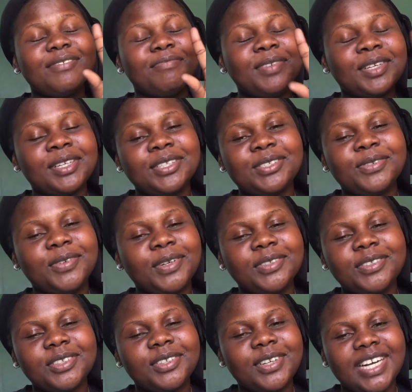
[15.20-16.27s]
because you
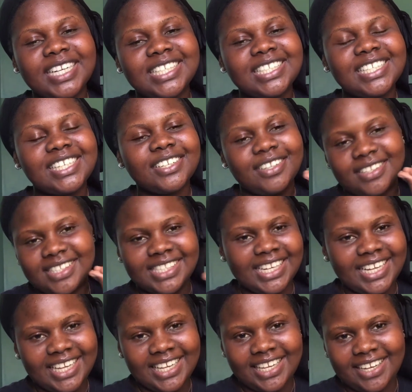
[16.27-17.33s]
won't regret your
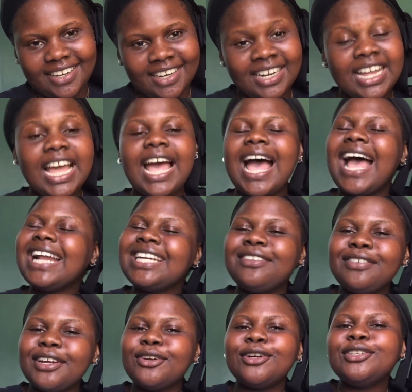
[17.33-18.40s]
stay here. And if
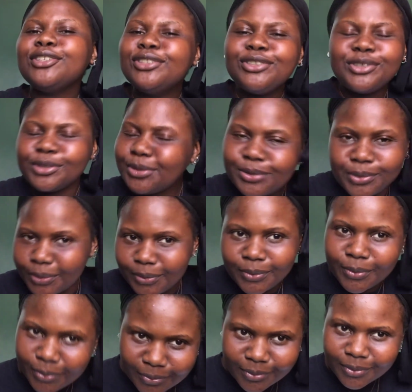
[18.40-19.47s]
you're not
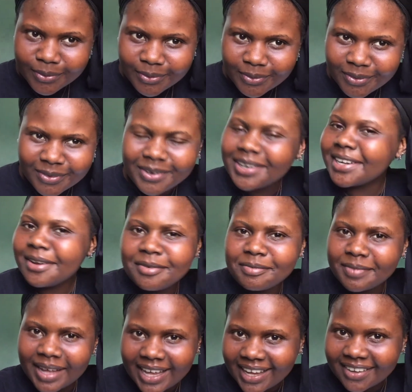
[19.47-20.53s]
new, welcome
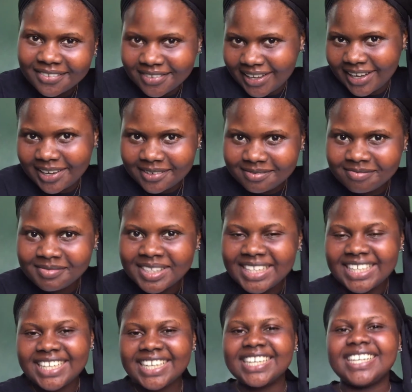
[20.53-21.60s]
back, fam.
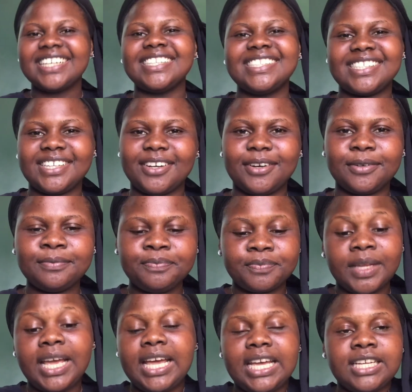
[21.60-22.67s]
So
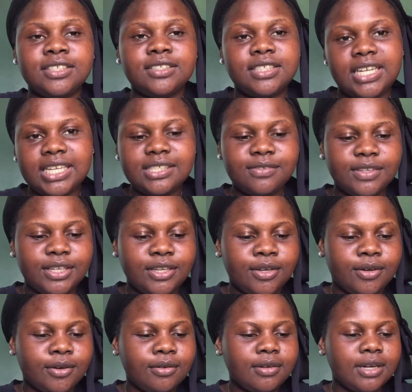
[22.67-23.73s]
in today's
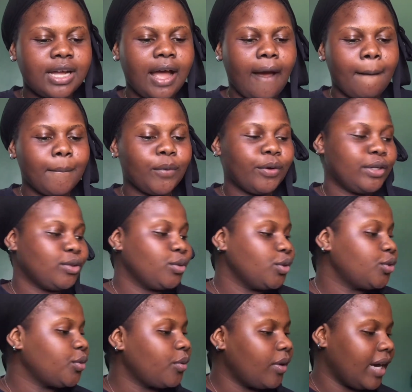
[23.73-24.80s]
video, I'm going to
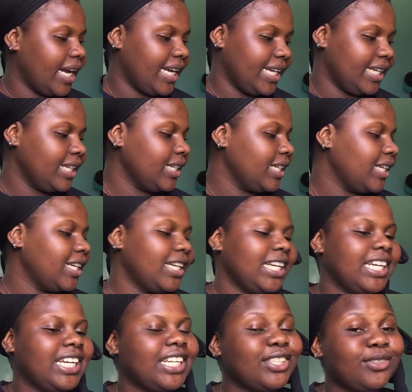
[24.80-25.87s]
try
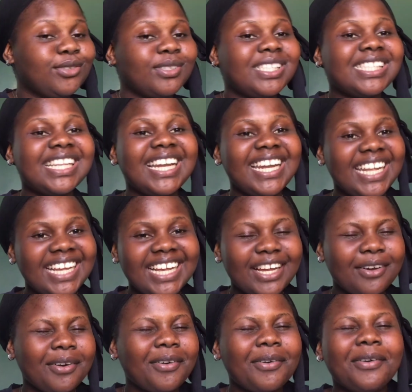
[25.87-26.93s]
to slick
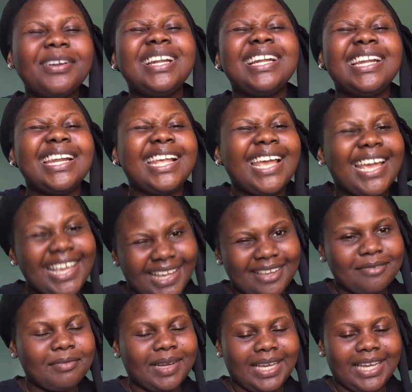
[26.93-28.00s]
or lay
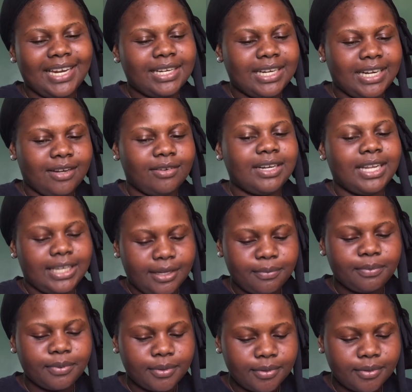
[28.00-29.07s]
my hair down like a
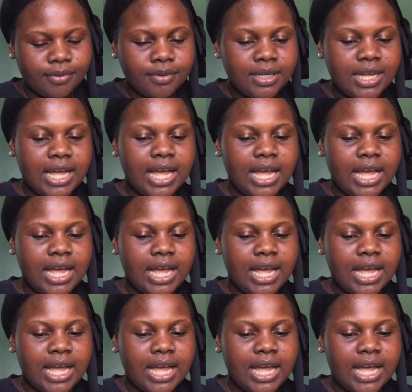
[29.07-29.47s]
pro.